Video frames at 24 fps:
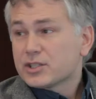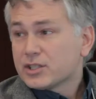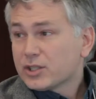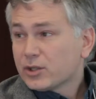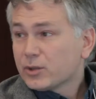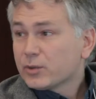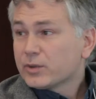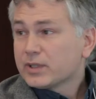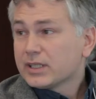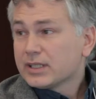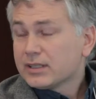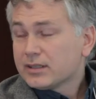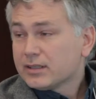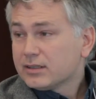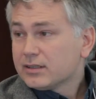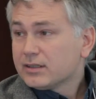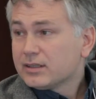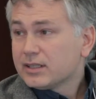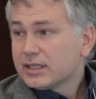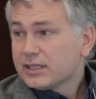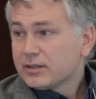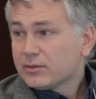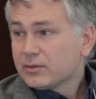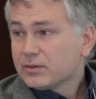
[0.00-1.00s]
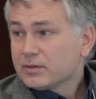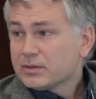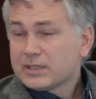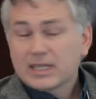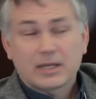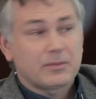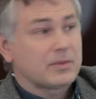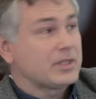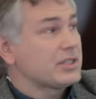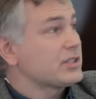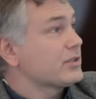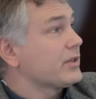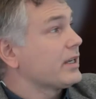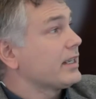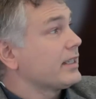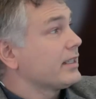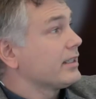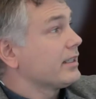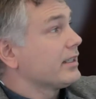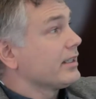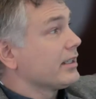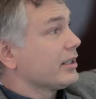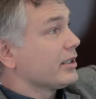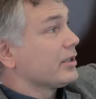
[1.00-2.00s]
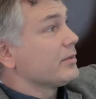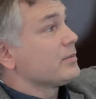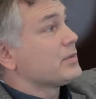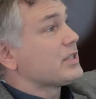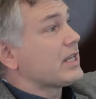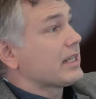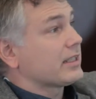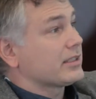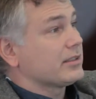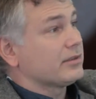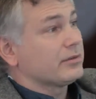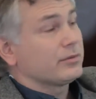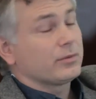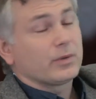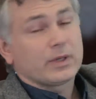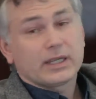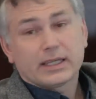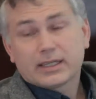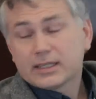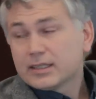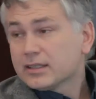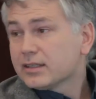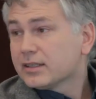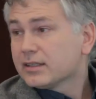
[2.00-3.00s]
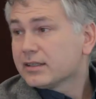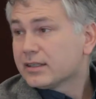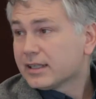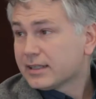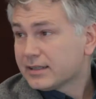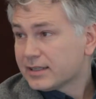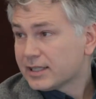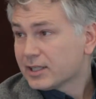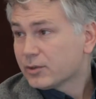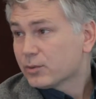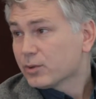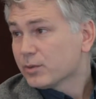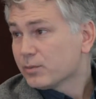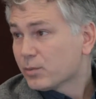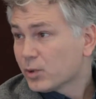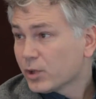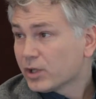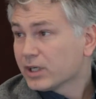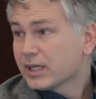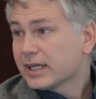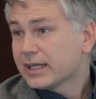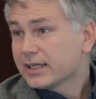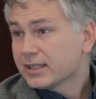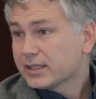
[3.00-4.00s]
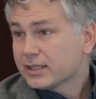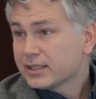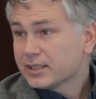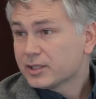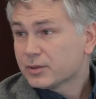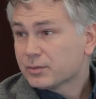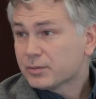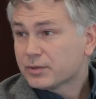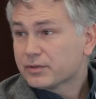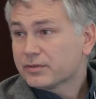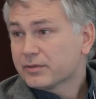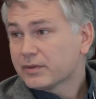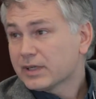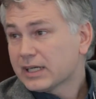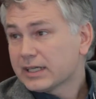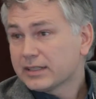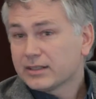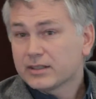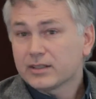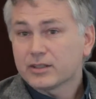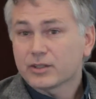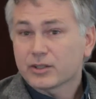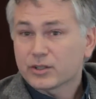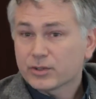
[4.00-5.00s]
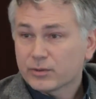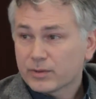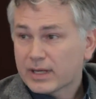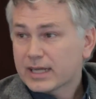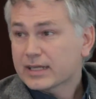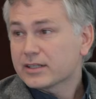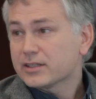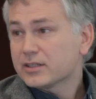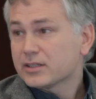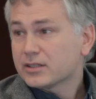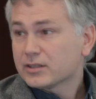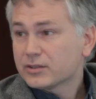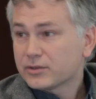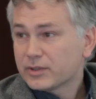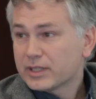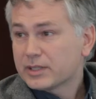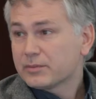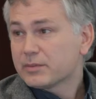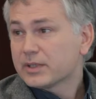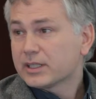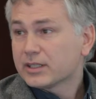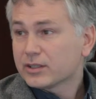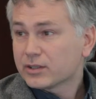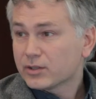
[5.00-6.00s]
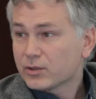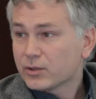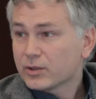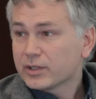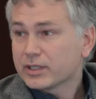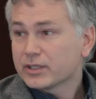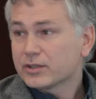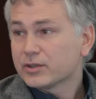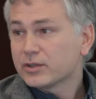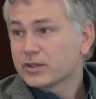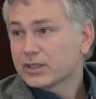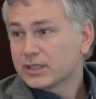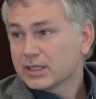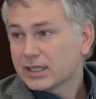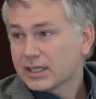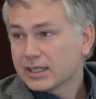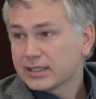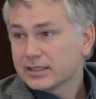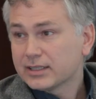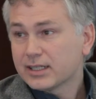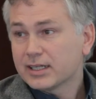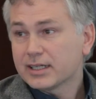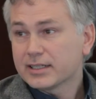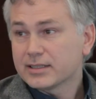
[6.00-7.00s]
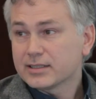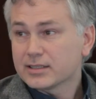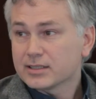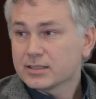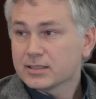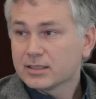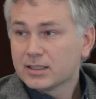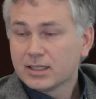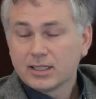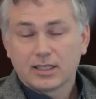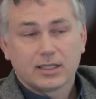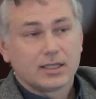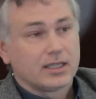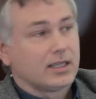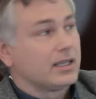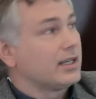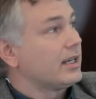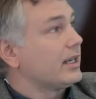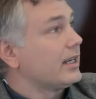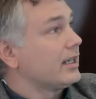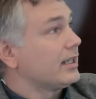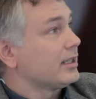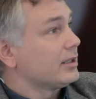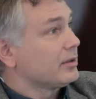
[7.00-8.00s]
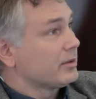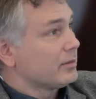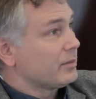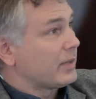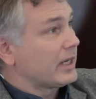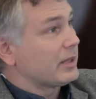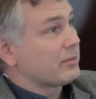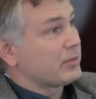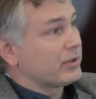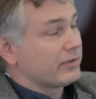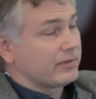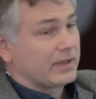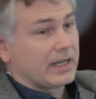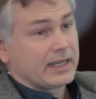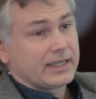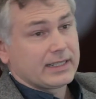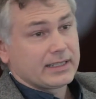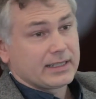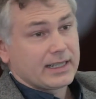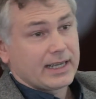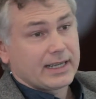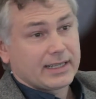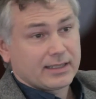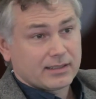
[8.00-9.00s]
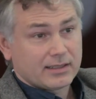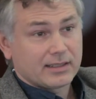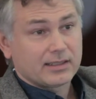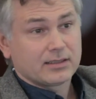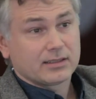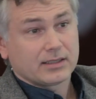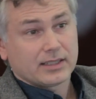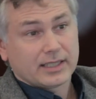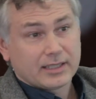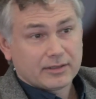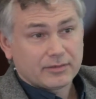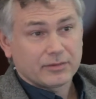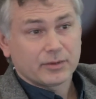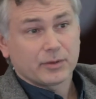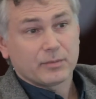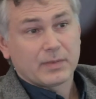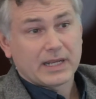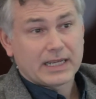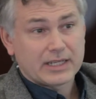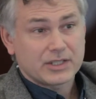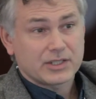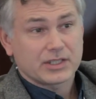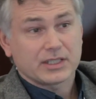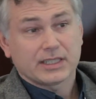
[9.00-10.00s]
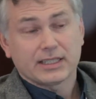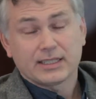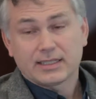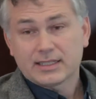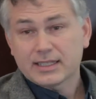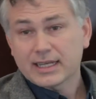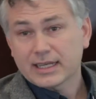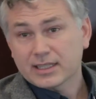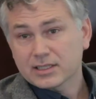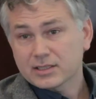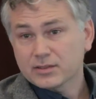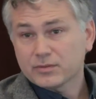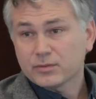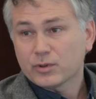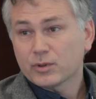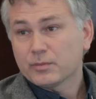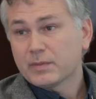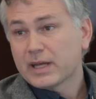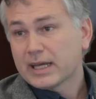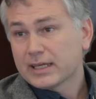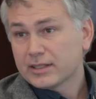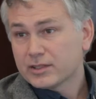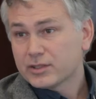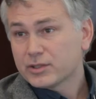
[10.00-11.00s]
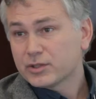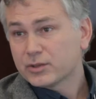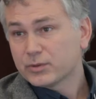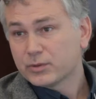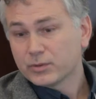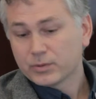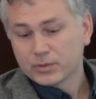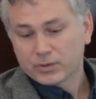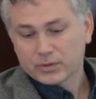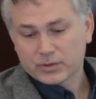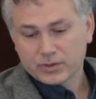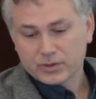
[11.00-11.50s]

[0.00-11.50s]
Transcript: showed that they demonstrated in an objective way that they were more likely to provide the correct treatment according to the guidelines by providing that information in text format to